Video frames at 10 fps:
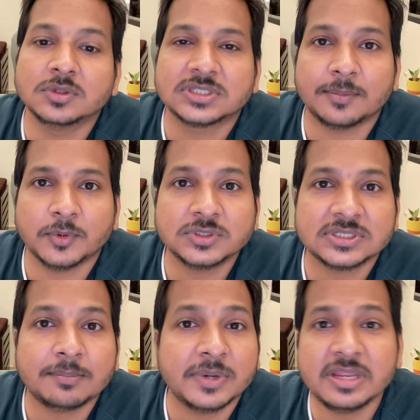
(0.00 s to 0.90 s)
Suppose
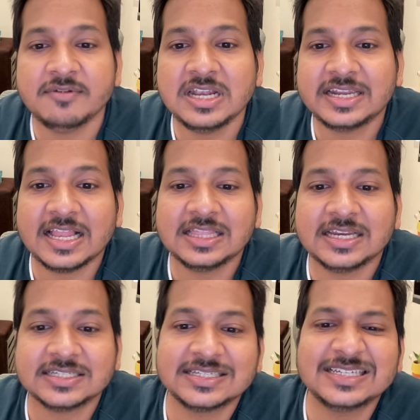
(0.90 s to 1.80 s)
somebody will tell
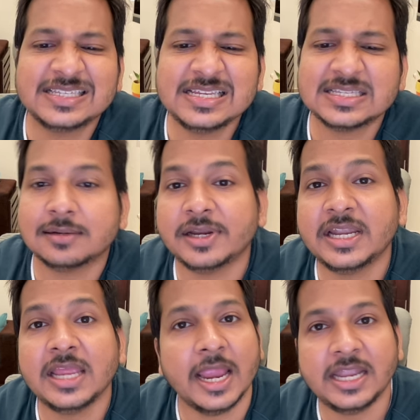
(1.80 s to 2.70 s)
that 60,
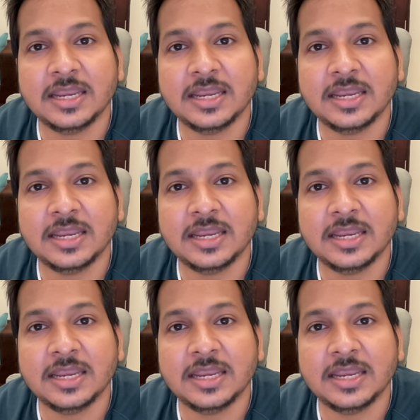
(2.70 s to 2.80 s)
70,